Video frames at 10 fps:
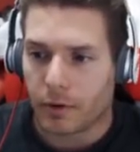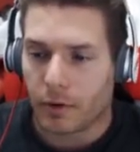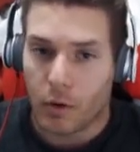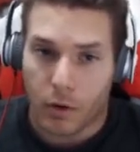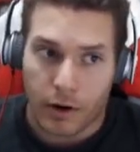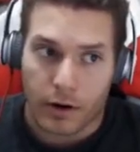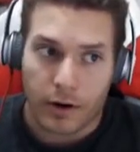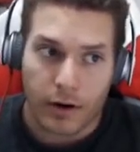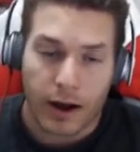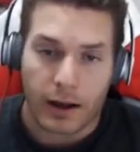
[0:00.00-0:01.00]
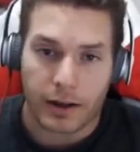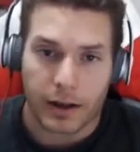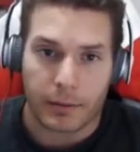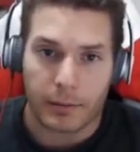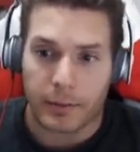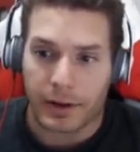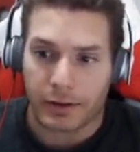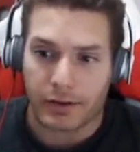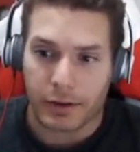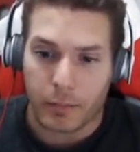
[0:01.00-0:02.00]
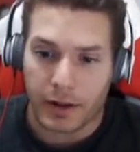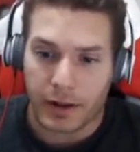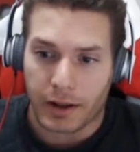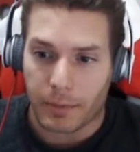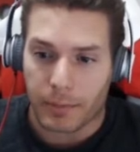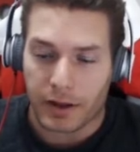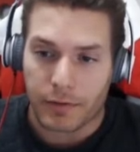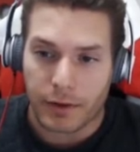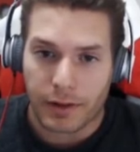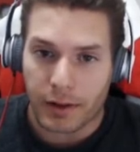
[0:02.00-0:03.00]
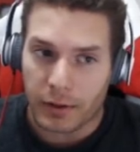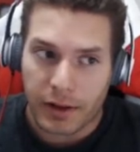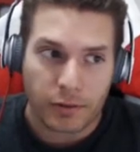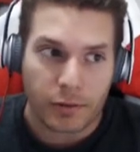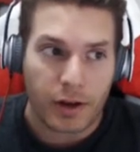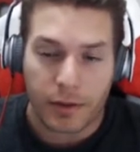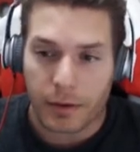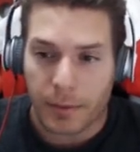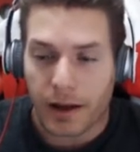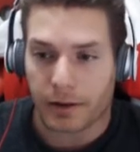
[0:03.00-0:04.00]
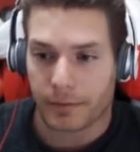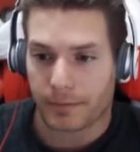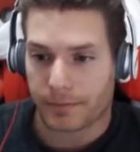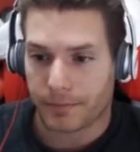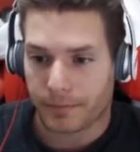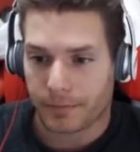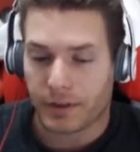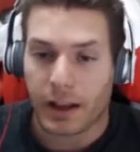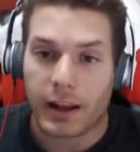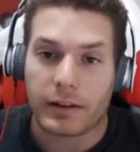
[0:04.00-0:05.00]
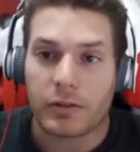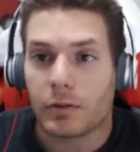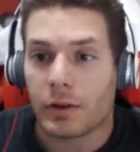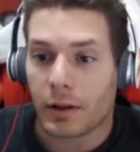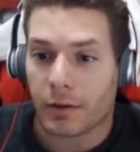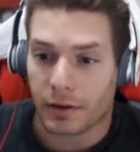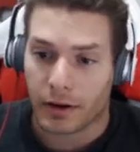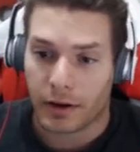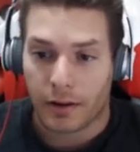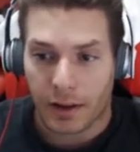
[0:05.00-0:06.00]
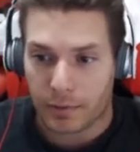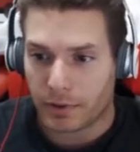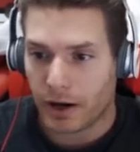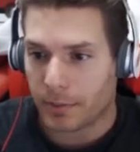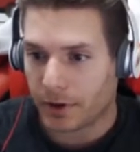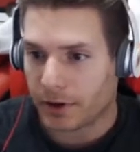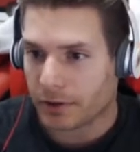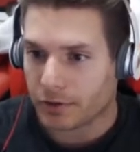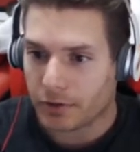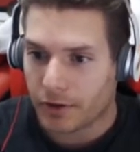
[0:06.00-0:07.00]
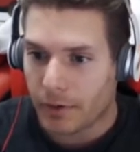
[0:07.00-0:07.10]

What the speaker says: or I'm going to make it so big and beefy that you can't do nothing about it. Can't do nothing. That's proper English.